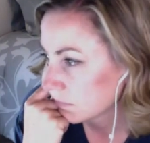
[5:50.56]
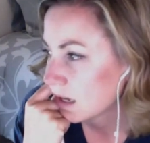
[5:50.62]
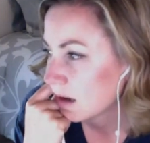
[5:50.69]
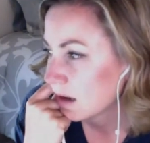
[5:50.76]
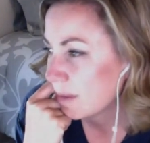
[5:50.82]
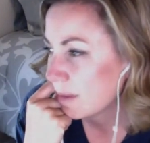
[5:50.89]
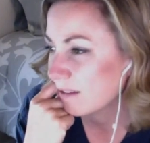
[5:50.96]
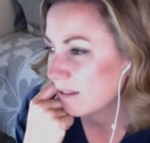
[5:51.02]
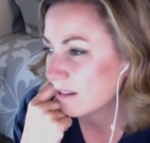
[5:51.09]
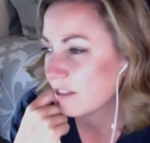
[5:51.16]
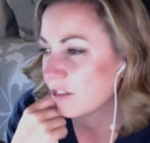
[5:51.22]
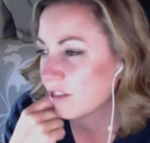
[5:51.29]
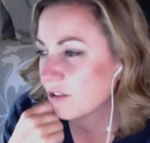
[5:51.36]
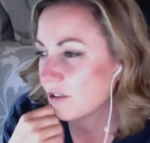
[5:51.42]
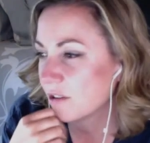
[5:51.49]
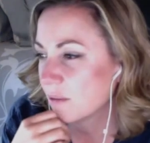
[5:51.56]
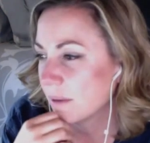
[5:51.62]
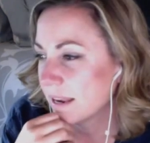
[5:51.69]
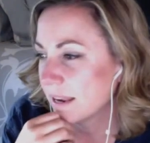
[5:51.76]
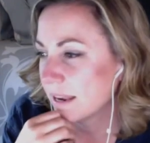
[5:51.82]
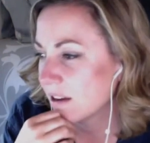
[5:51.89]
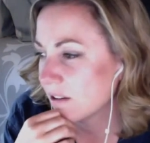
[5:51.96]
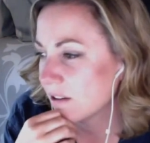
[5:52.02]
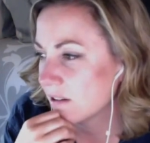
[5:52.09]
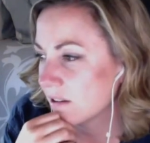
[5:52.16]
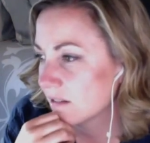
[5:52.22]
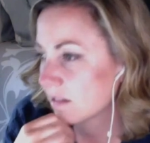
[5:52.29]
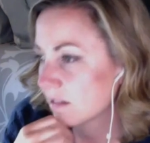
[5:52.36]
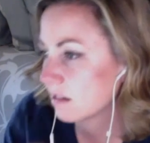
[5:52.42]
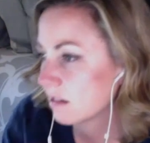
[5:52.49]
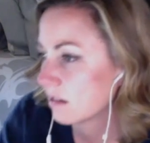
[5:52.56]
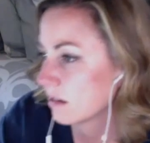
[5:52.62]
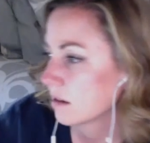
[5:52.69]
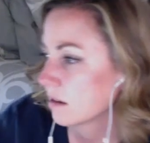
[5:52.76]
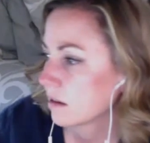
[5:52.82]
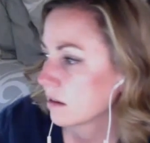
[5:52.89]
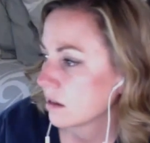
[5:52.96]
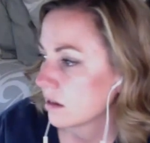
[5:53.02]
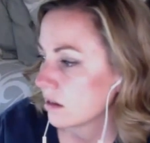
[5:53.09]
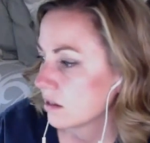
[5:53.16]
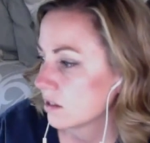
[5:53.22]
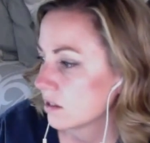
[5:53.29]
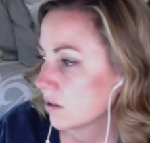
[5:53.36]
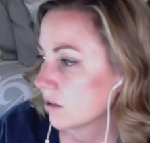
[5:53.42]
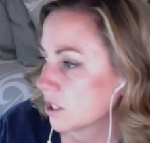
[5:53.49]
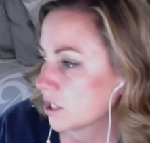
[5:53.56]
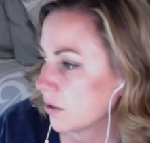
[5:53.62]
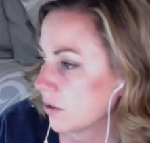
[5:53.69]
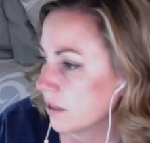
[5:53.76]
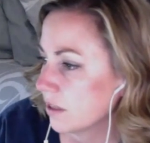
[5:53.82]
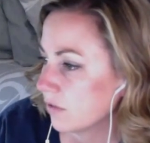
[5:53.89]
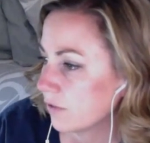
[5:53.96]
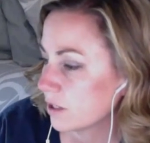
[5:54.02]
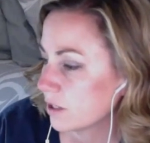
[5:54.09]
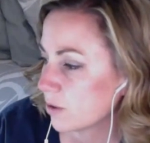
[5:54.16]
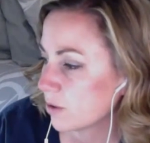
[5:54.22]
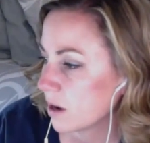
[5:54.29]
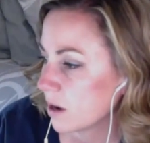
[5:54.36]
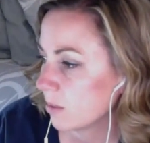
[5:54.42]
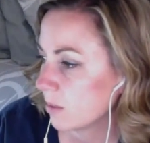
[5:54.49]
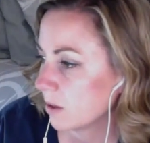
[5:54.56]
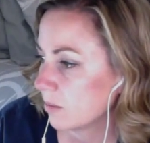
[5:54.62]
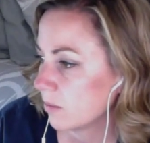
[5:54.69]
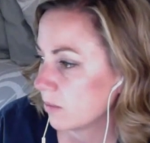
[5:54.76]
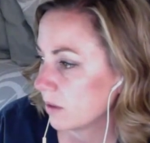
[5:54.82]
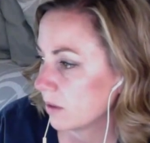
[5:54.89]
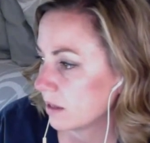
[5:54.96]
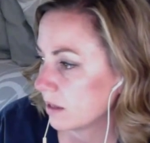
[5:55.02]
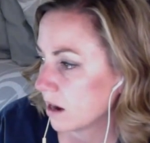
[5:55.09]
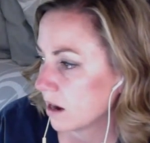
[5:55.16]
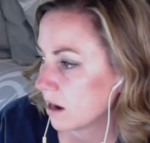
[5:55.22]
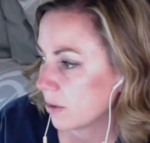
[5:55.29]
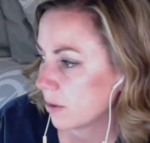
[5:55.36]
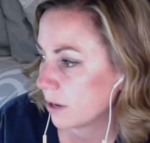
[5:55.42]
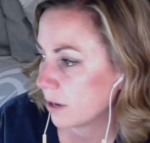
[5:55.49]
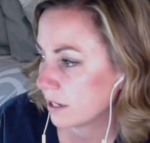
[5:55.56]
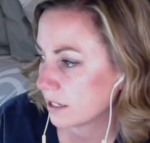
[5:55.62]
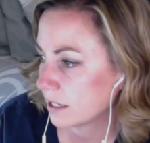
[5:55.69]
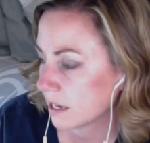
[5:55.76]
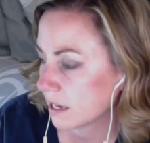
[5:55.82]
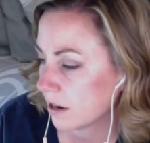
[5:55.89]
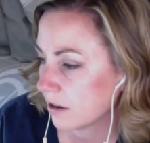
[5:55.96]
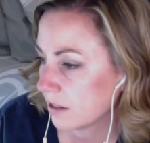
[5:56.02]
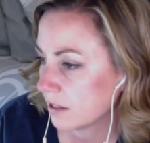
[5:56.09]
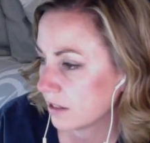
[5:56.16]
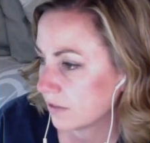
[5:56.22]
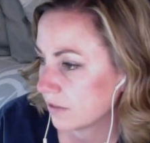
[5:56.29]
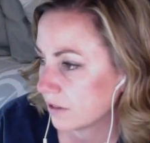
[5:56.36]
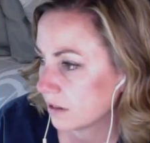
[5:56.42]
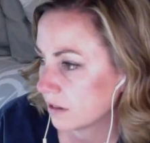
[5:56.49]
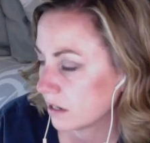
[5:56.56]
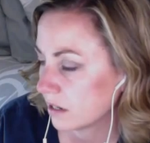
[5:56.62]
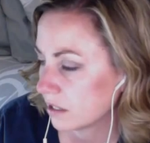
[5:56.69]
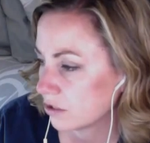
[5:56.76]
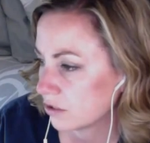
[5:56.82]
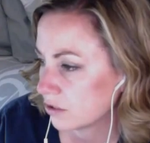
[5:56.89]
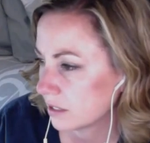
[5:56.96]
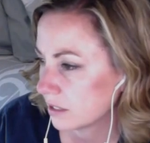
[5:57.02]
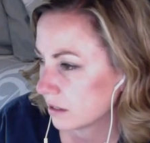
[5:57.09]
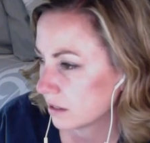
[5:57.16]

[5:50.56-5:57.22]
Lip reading: about a third of the way down. So it's showing the first problem with the chiropractic care in the different countries.